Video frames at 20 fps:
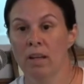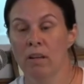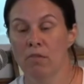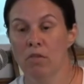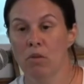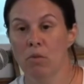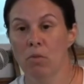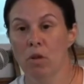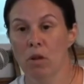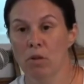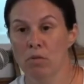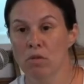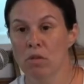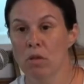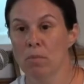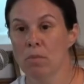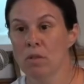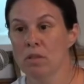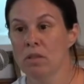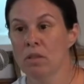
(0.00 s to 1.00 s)
If you know
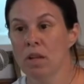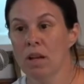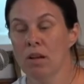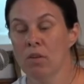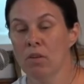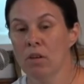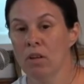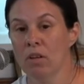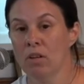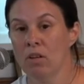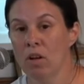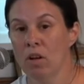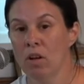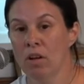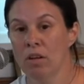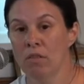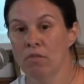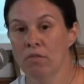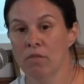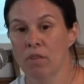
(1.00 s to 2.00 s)
someone's carrying a
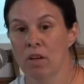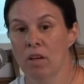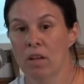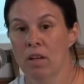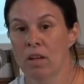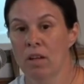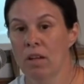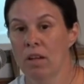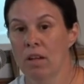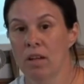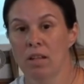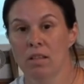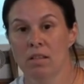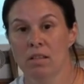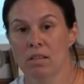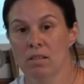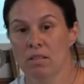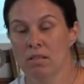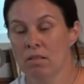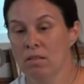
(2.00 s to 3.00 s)
knife,
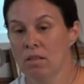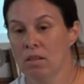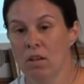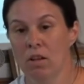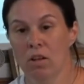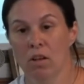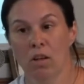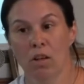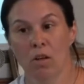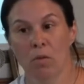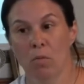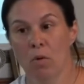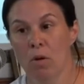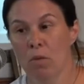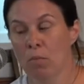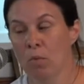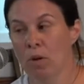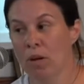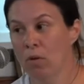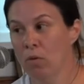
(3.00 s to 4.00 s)
it's going to go
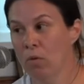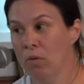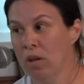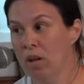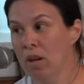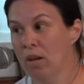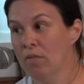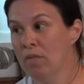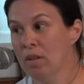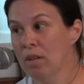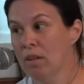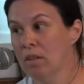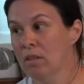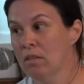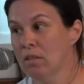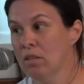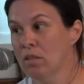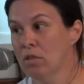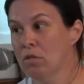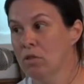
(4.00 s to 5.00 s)
one way or the other.
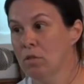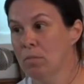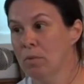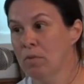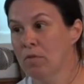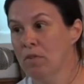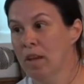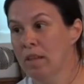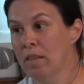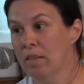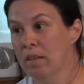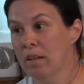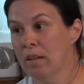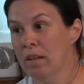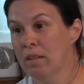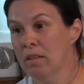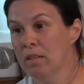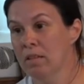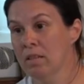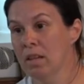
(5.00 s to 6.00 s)
So to prevent
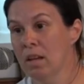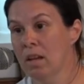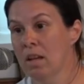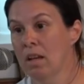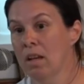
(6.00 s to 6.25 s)
this,